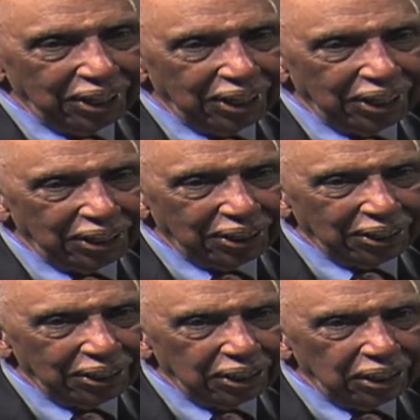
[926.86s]
And
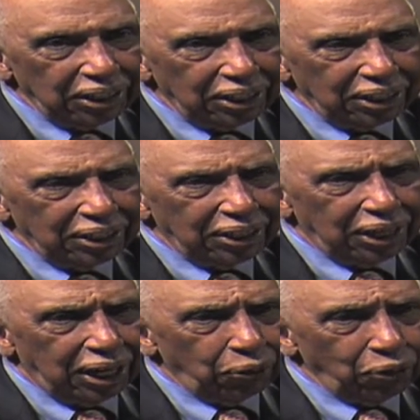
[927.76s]
uh,
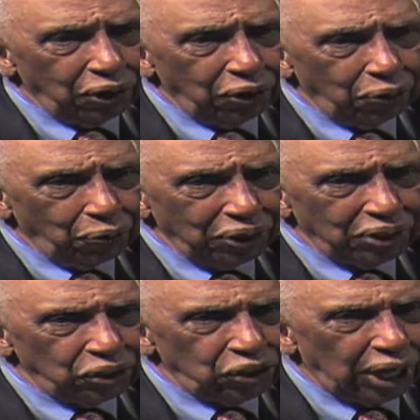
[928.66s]
I want to know what
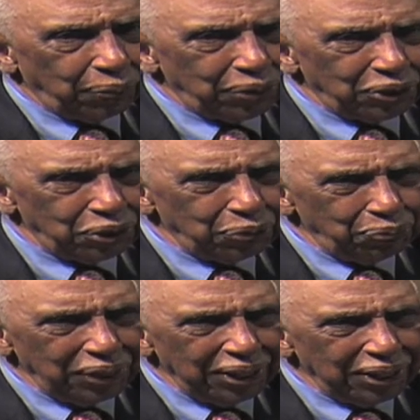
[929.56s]
the chapters
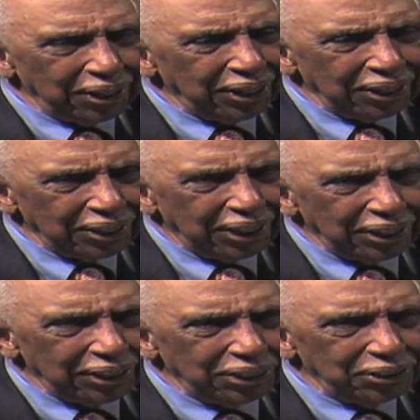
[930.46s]
should be and things like
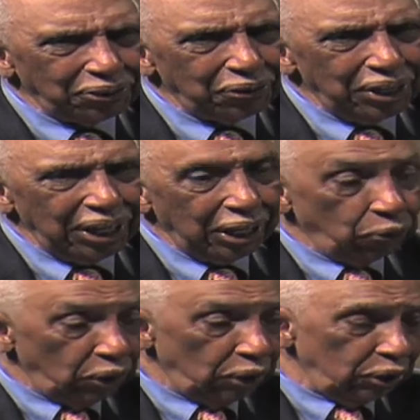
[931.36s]
this and so. And
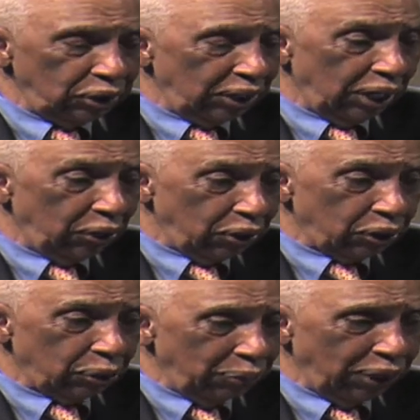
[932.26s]
it, it's not a
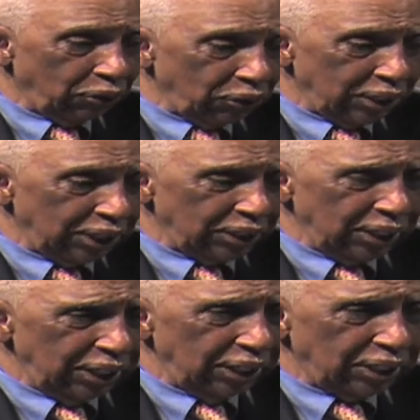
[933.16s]
it's a medical text.
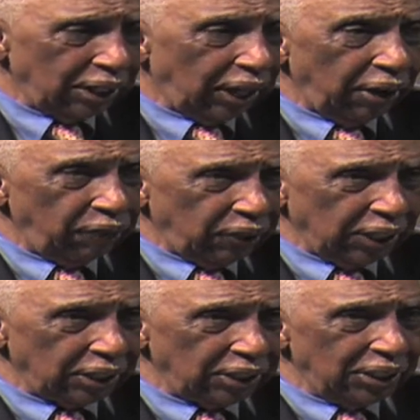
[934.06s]
It's a life
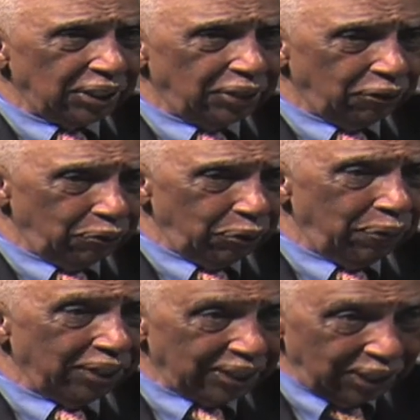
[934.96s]
text uh, with
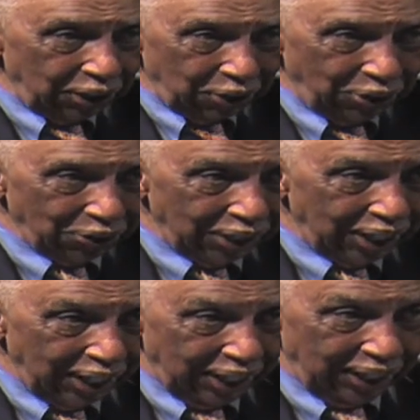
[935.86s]
medicine
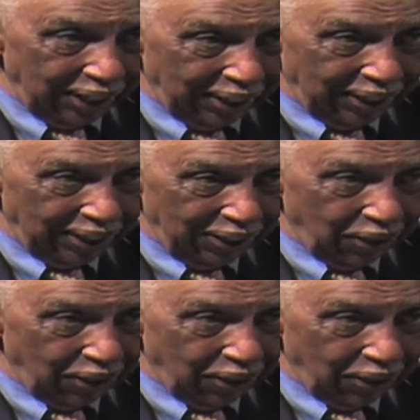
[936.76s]
included in it. Mm -hmm.